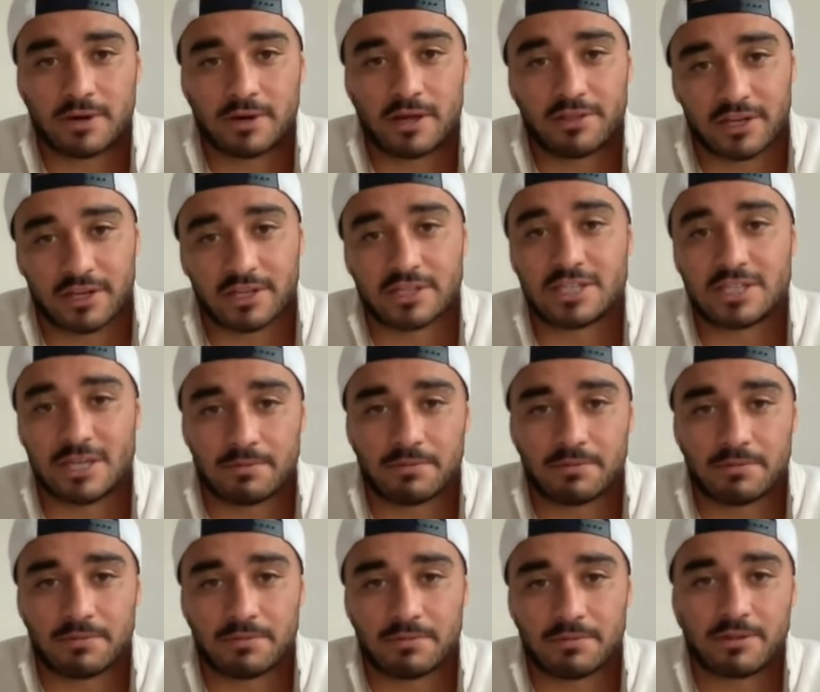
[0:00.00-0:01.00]
And I think depth
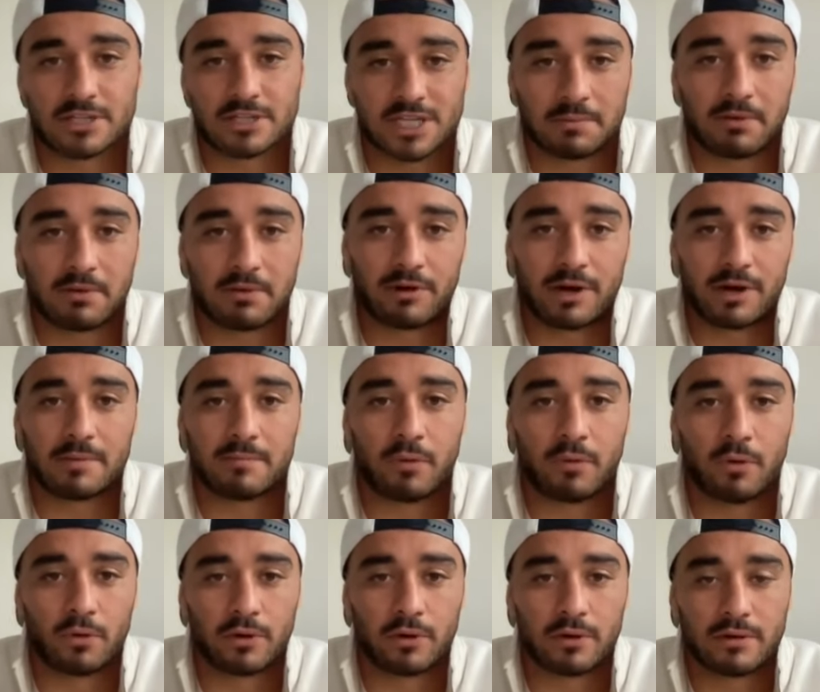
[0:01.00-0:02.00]
is going to be really
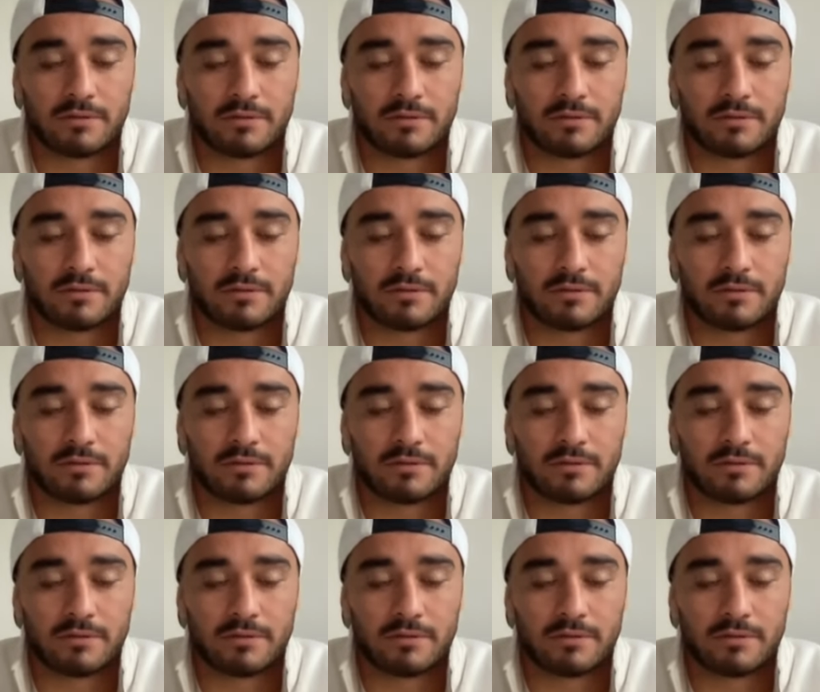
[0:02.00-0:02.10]
important.